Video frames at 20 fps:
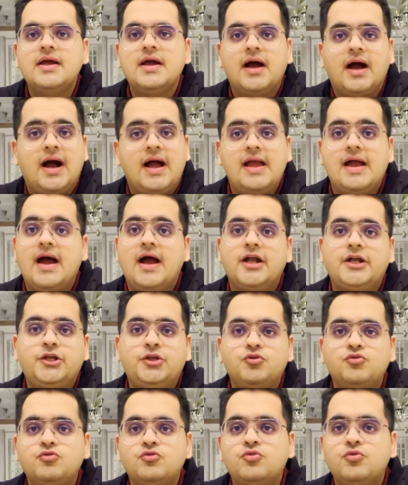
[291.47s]
I had
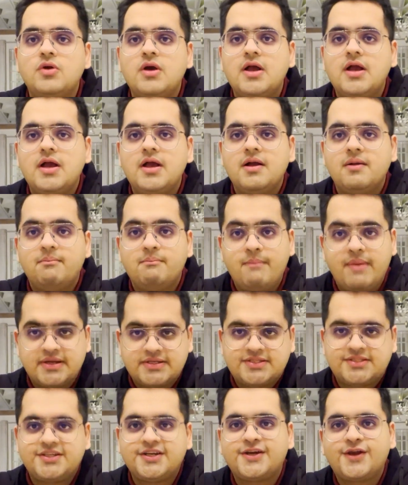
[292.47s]
to
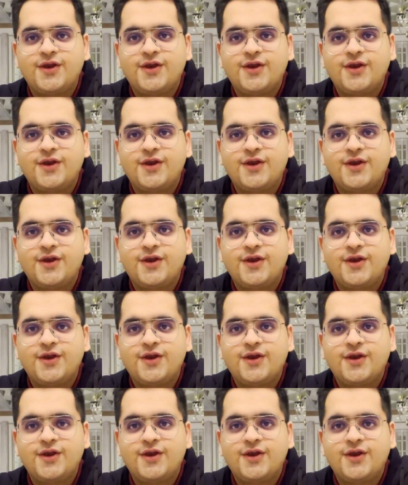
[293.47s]
muster